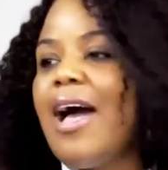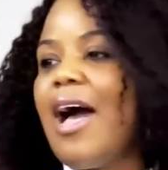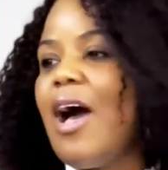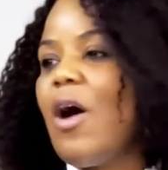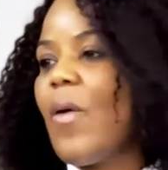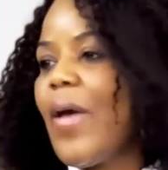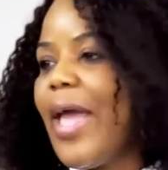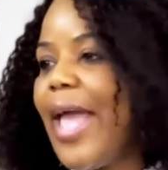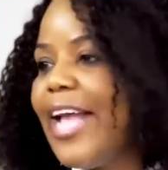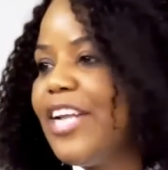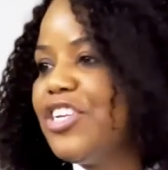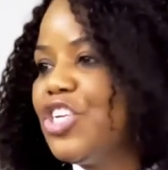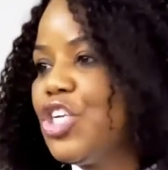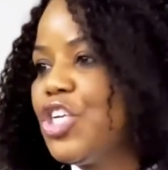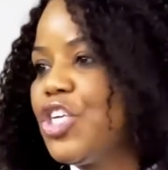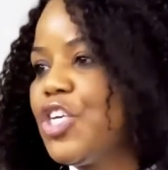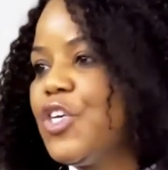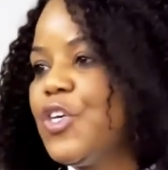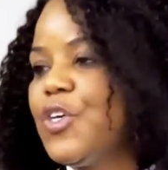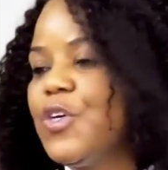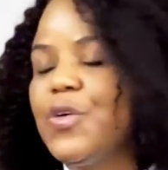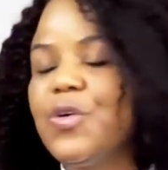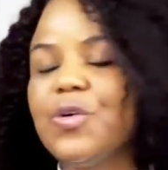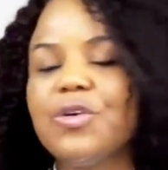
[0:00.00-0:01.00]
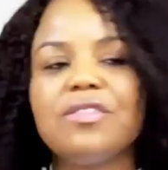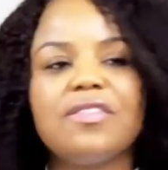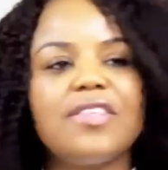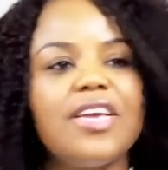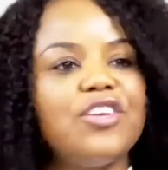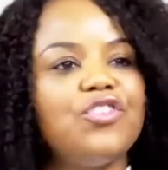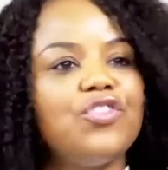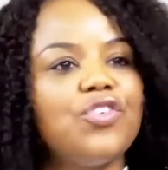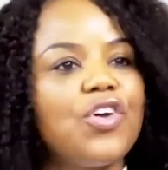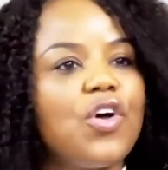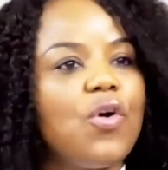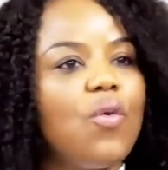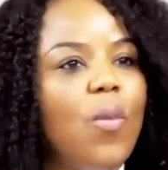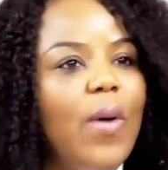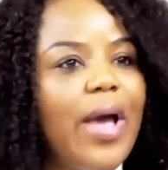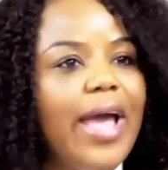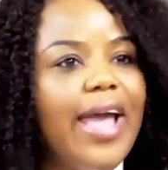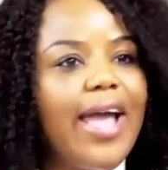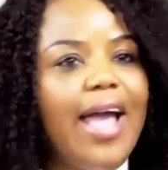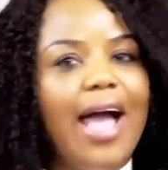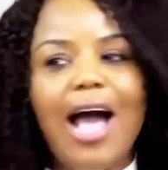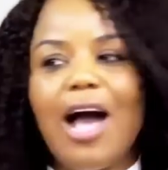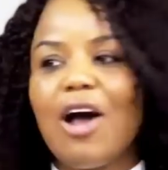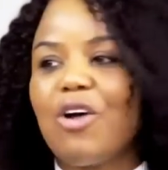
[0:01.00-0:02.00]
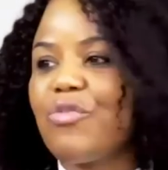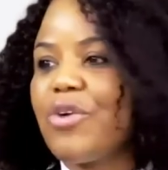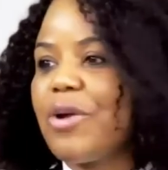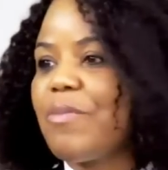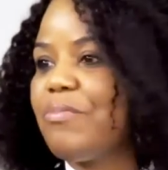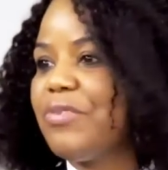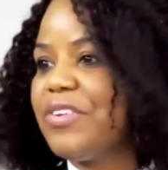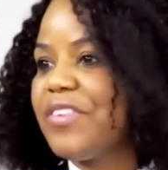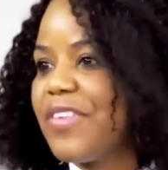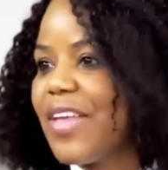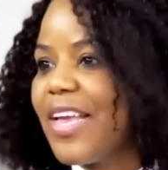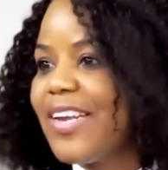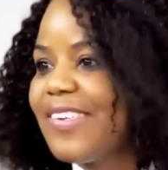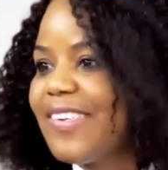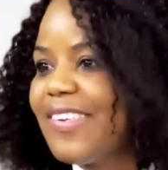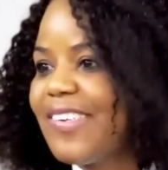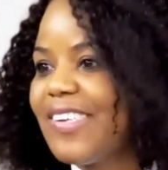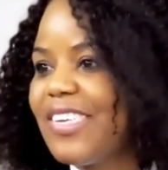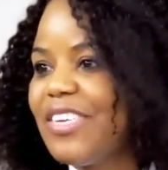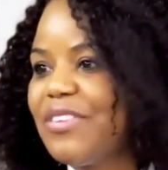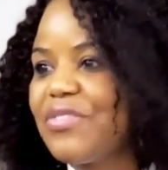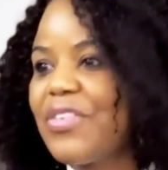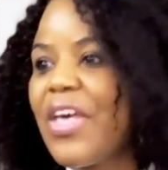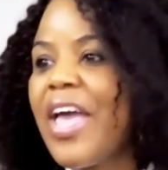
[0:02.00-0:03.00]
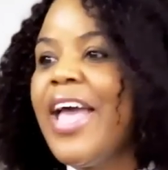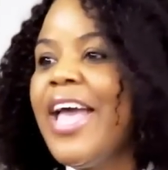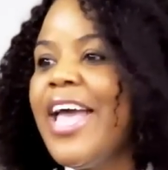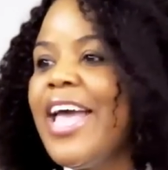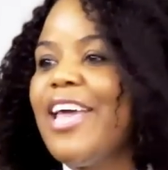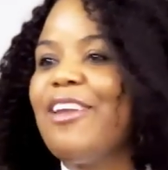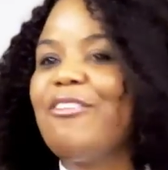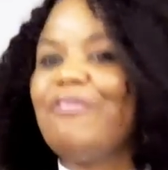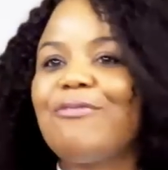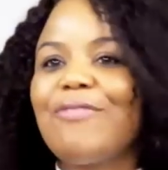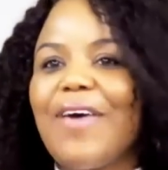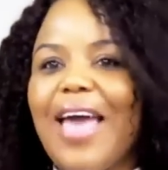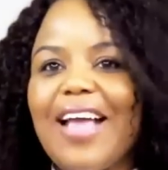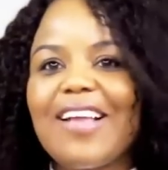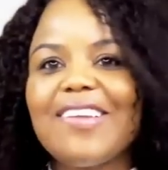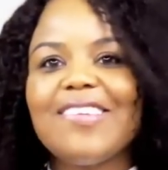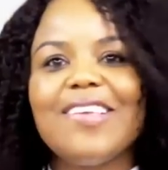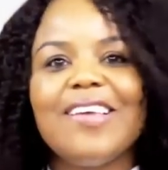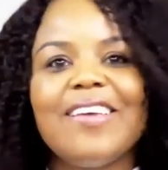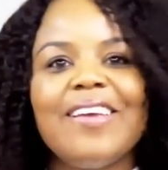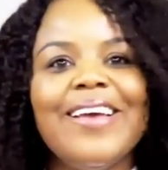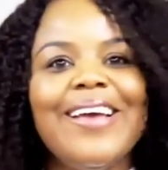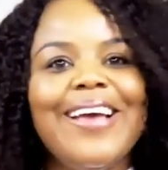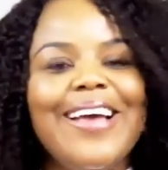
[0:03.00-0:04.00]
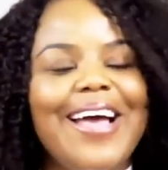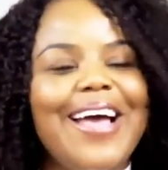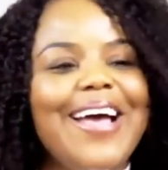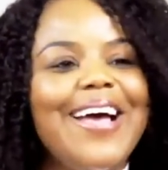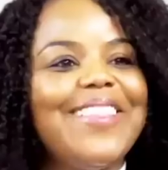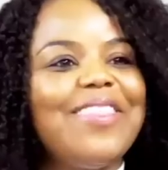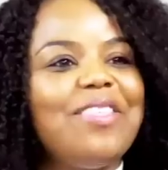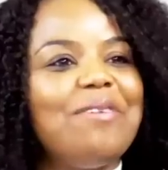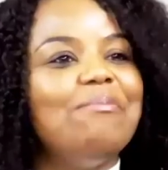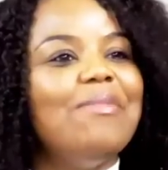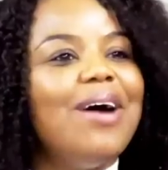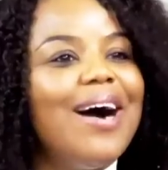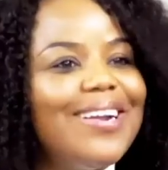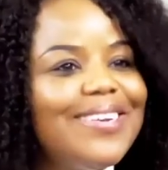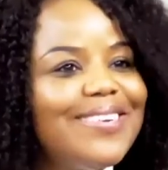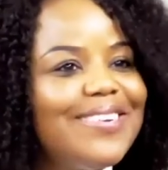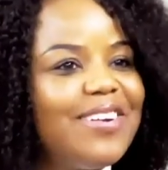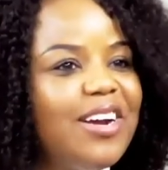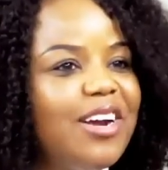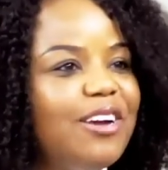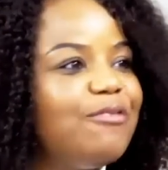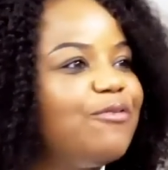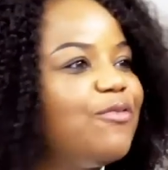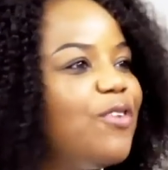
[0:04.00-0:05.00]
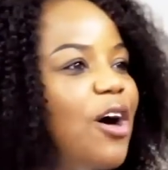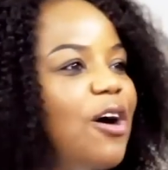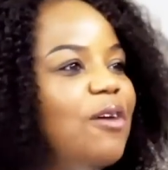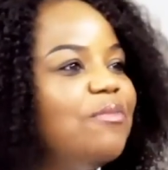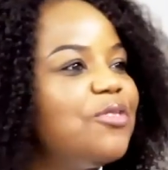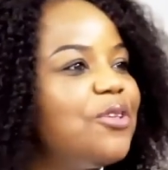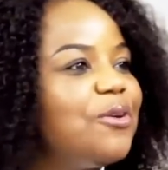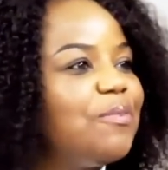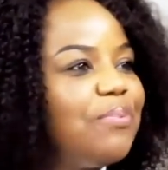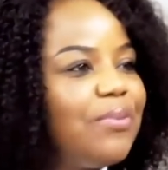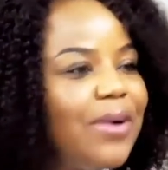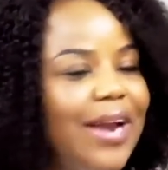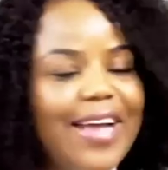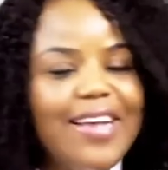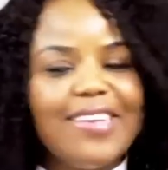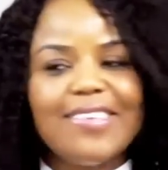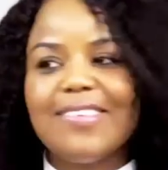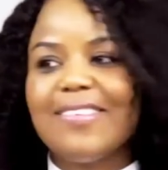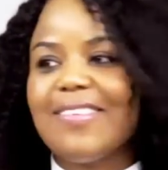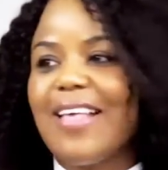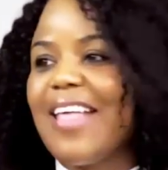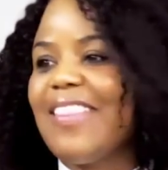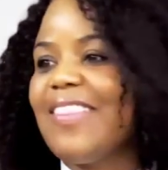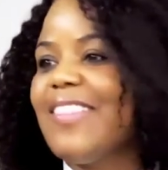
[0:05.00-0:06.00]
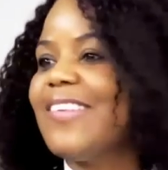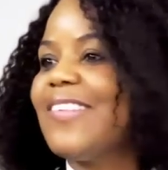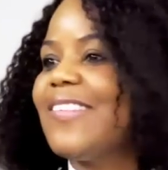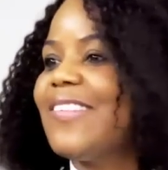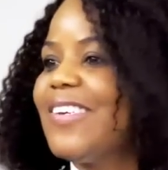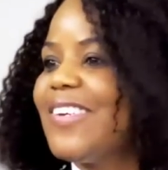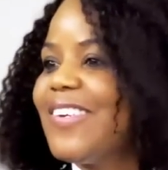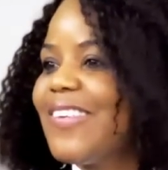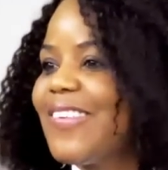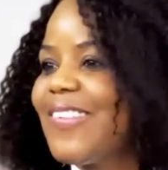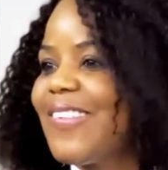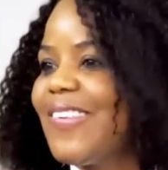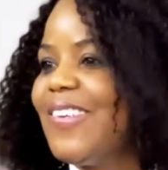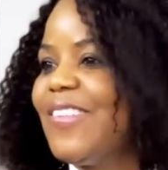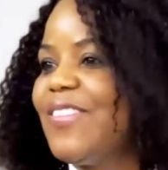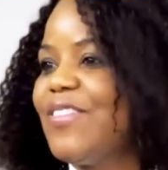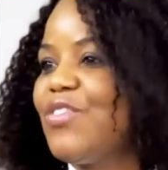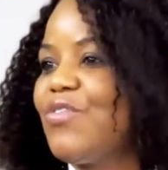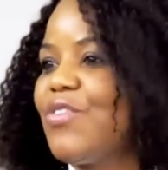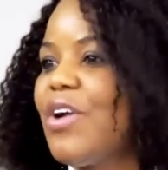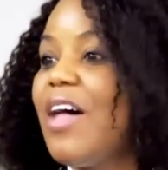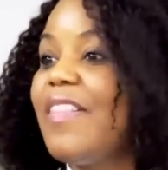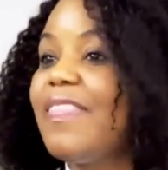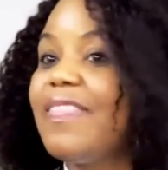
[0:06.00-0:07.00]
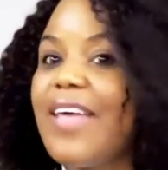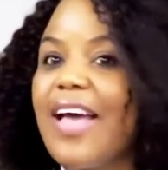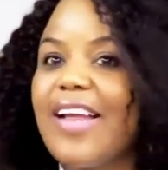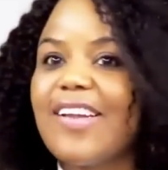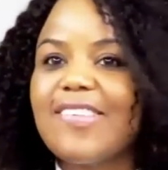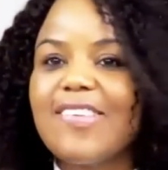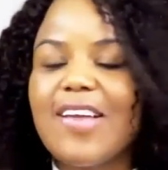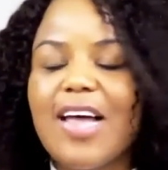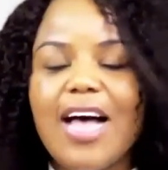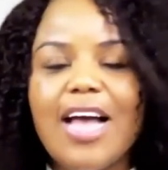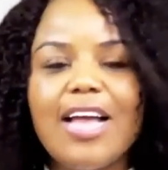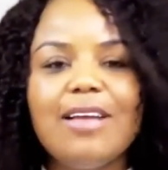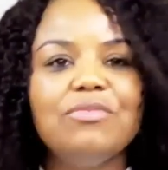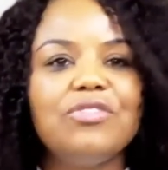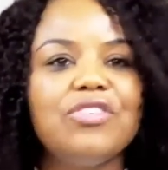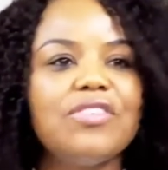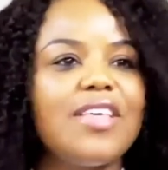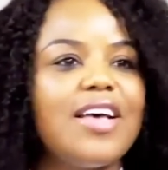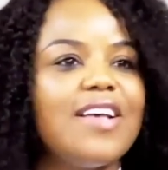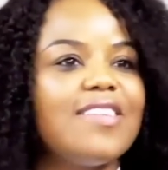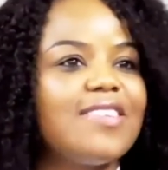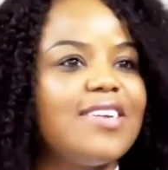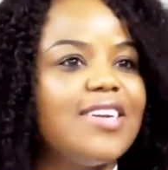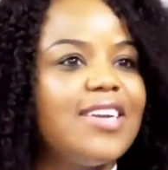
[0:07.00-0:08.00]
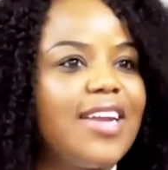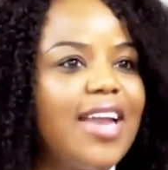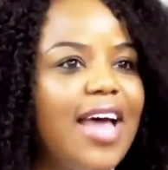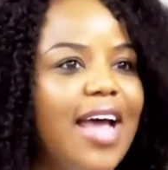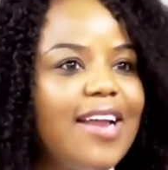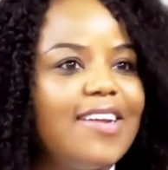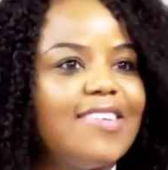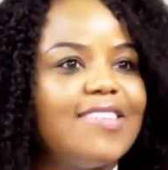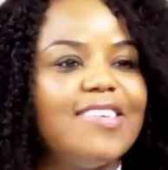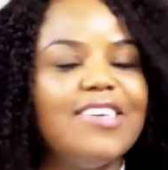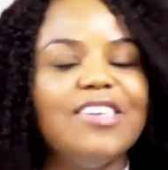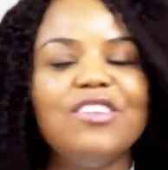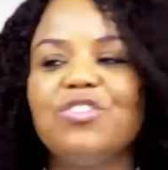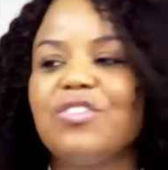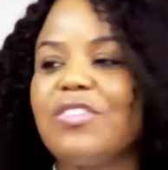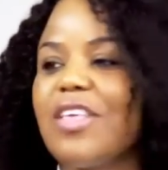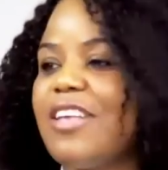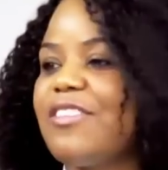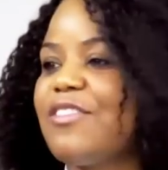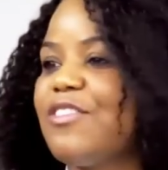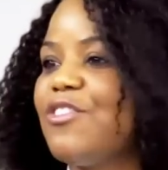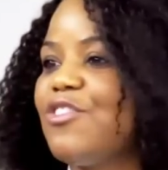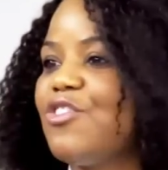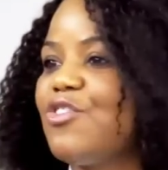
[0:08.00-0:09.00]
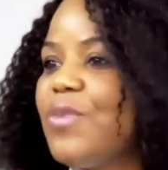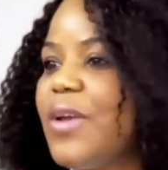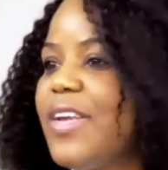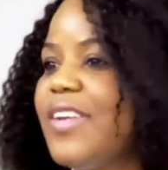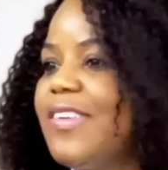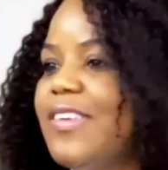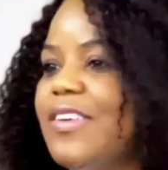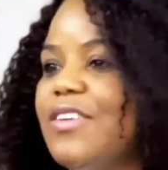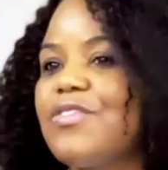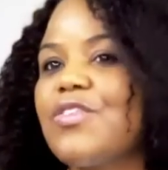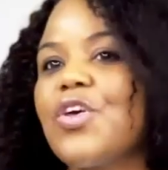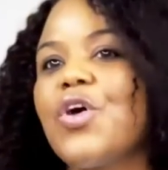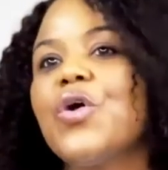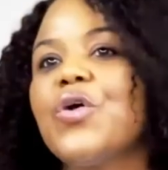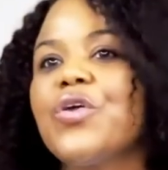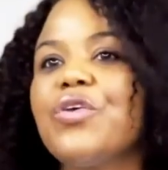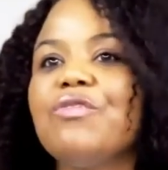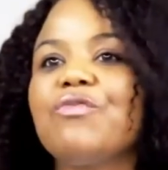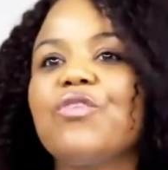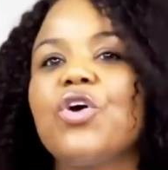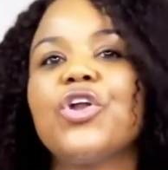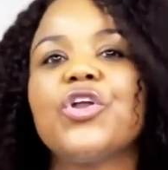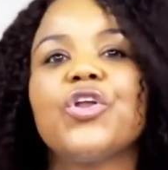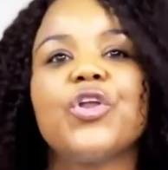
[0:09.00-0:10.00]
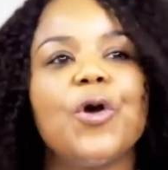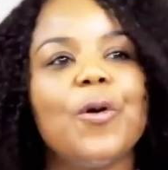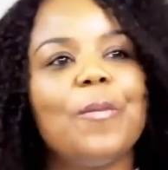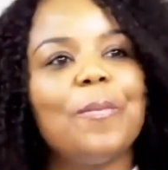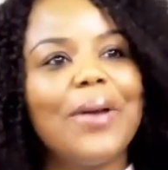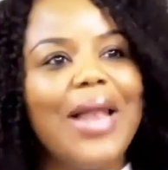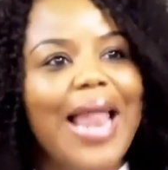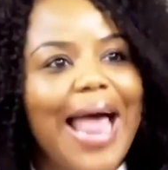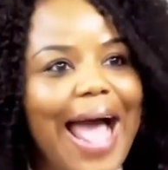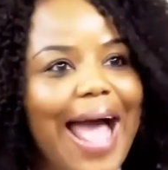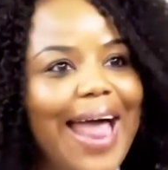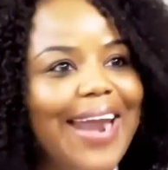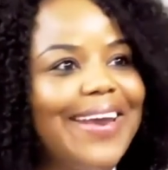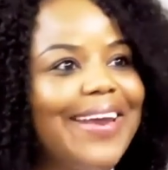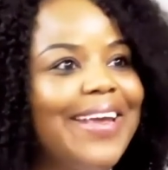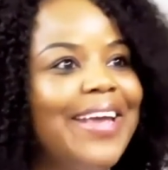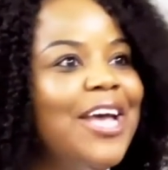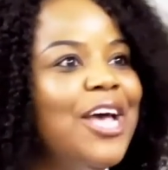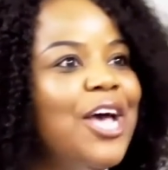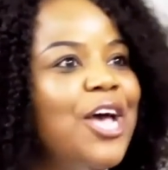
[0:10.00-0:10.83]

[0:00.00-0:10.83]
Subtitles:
our HQ, they took away our representatives. In fact, the mantra from the press and the citizens around that time, 2019, 2020, is, oh, you've got no plan.